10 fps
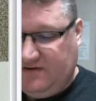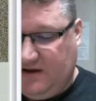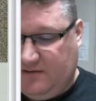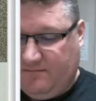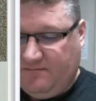
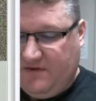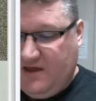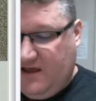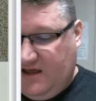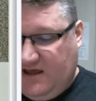in.
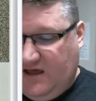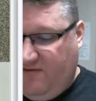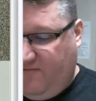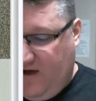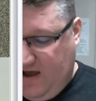
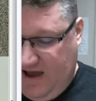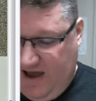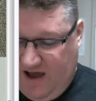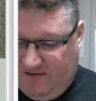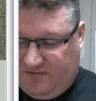If I
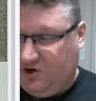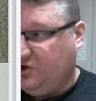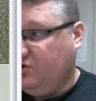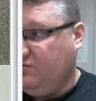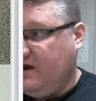have an
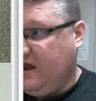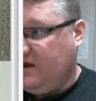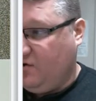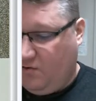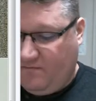acute
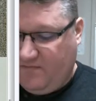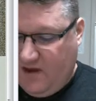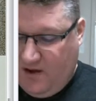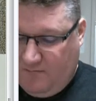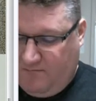angle,
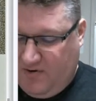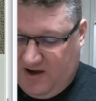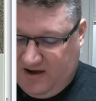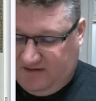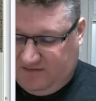
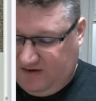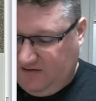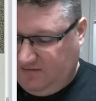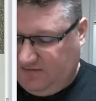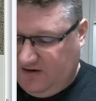but instead
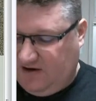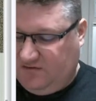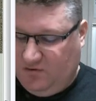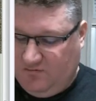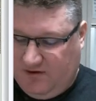of side
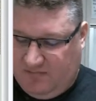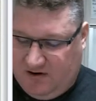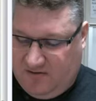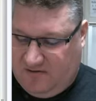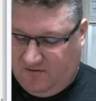two being
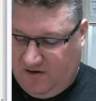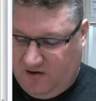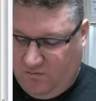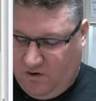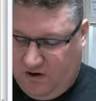bigger than
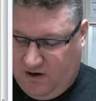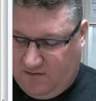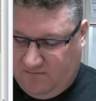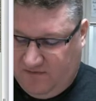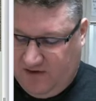side
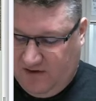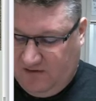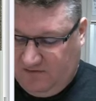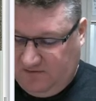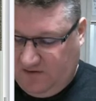one,
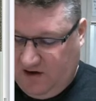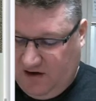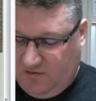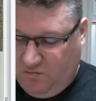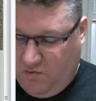
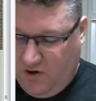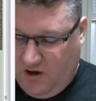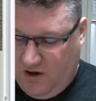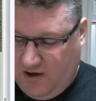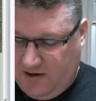side
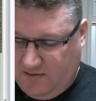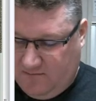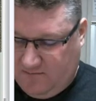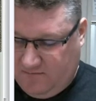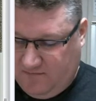one
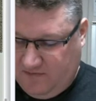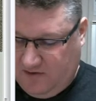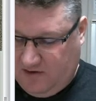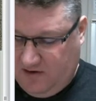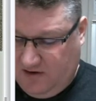
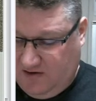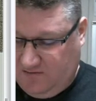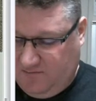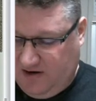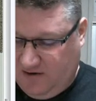
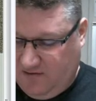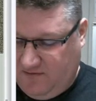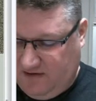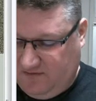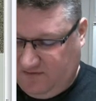is bigger
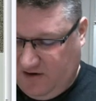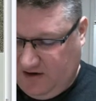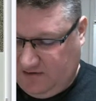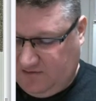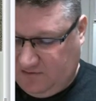than
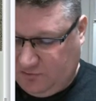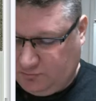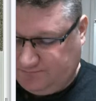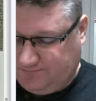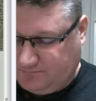side two.